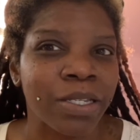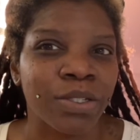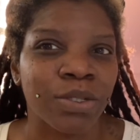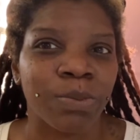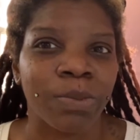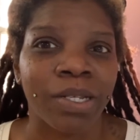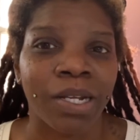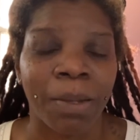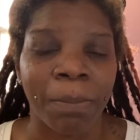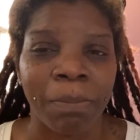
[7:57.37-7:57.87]
is
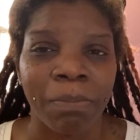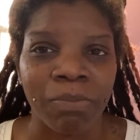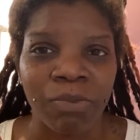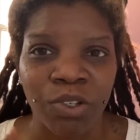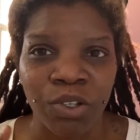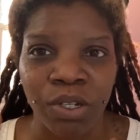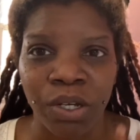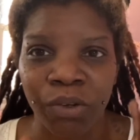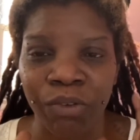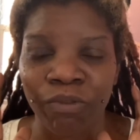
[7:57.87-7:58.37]
when I'm,
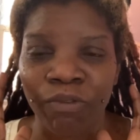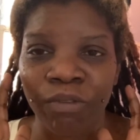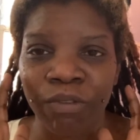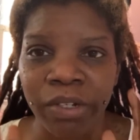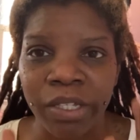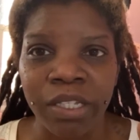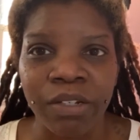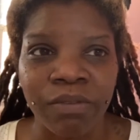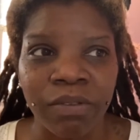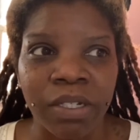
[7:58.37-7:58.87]

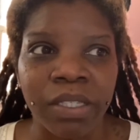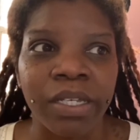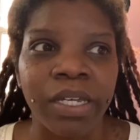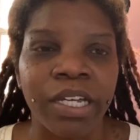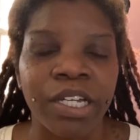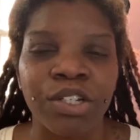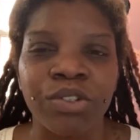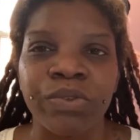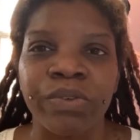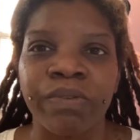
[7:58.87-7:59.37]
really, really
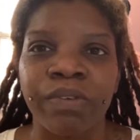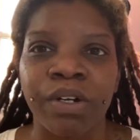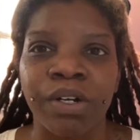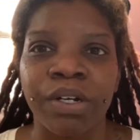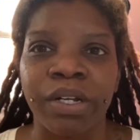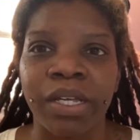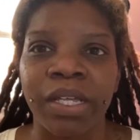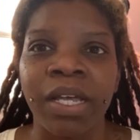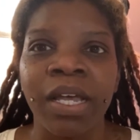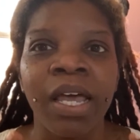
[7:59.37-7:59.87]
introverted